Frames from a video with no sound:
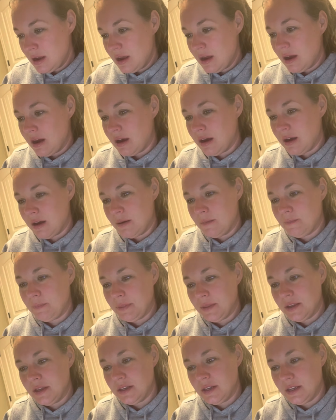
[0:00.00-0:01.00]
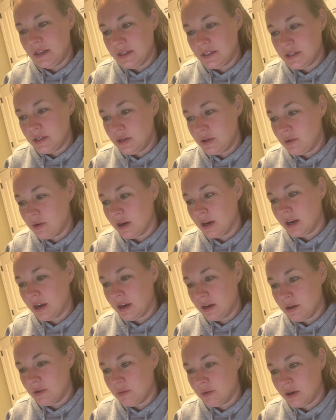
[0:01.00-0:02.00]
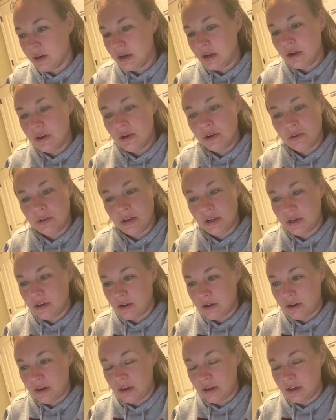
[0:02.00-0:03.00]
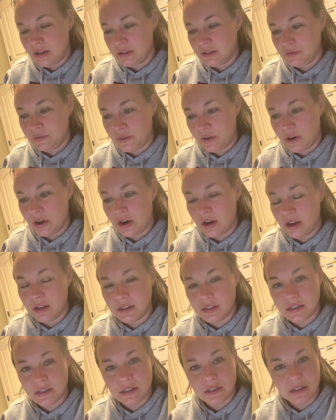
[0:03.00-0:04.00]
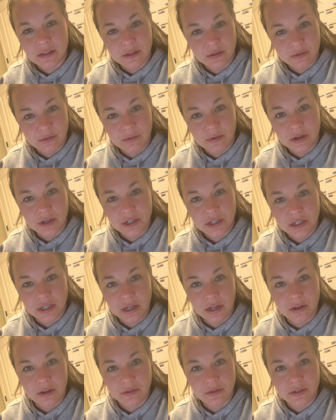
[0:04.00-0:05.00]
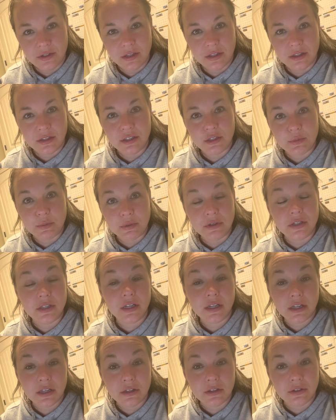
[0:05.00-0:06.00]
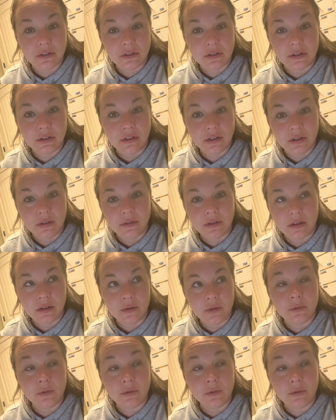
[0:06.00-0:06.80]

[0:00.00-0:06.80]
um, is who I kind of want to hone in on as far as Russia goes in this particular unit.